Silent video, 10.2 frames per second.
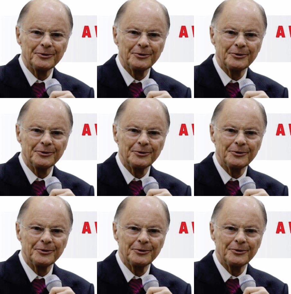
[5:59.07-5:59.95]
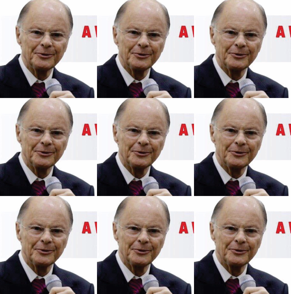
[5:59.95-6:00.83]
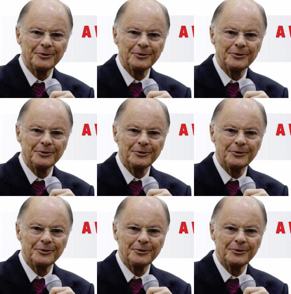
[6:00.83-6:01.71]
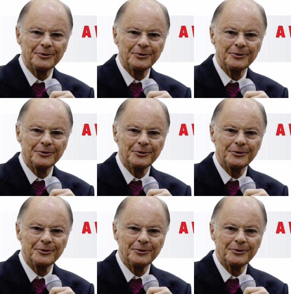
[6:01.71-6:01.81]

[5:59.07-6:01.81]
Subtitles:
This is a still picture; no speech is visible.